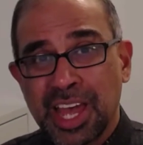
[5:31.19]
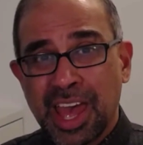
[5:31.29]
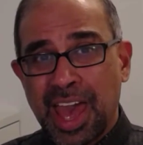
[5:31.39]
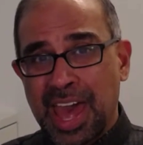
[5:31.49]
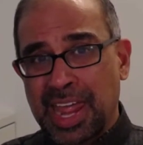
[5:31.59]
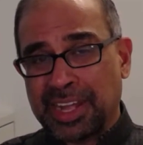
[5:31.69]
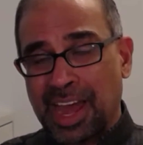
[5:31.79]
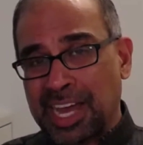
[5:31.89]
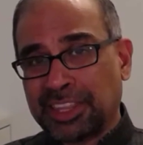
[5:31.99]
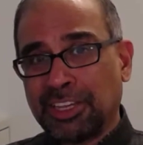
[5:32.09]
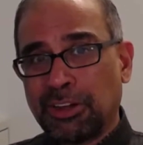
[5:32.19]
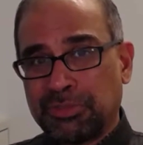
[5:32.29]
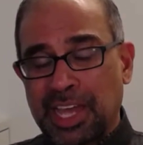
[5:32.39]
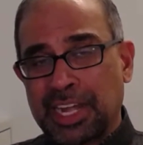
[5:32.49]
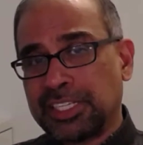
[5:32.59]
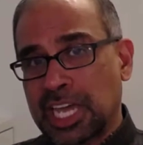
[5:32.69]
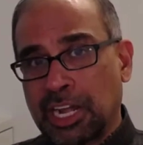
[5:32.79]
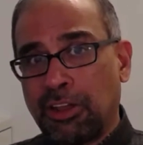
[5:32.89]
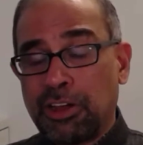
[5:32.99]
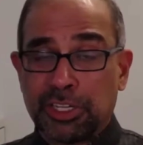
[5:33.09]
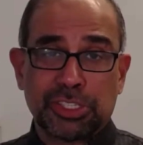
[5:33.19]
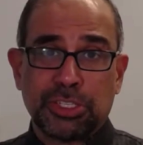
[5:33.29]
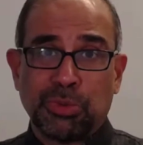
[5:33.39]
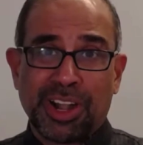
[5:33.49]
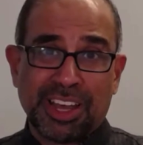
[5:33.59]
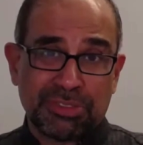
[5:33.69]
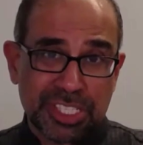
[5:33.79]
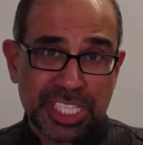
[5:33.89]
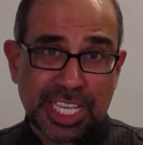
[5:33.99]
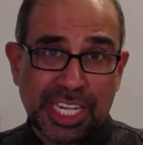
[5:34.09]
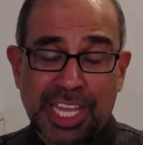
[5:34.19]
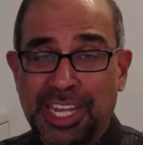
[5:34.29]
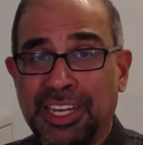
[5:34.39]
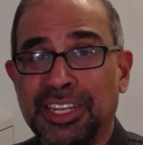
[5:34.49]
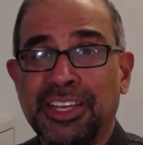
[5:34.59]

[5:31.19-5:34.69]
And I think of that as analogous to what I've seen in